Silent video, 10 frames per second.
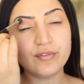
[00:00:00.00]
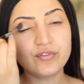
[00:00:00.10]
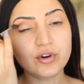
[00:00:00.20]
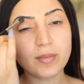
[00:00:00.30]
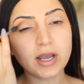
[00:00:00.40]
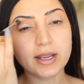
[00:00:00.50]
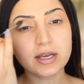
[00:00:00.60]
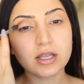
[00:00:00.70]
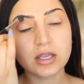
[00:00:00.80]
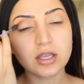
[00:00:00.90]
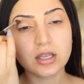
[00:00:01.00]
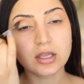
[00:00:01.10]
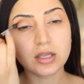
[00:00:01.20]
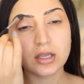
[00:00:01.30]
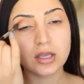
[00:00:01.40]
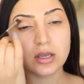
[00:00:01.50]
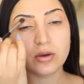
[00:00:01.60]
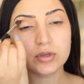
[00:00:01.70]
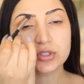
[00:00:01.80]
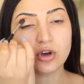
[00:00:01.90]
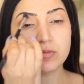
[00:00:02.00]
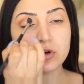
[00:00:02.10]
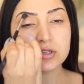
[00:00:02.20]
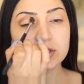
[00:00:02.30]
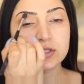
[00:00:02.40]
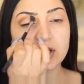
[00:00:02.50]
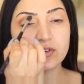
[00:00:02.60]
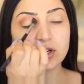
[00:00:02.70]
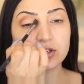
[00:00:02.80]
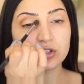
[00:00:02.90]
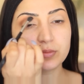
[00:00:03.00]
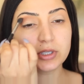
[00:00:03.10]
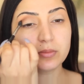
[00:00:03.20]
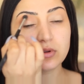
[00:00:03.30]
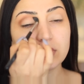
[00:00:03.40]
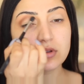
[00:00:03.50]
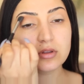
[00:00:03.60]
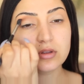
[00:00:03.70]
For mine, it was almost 700 people,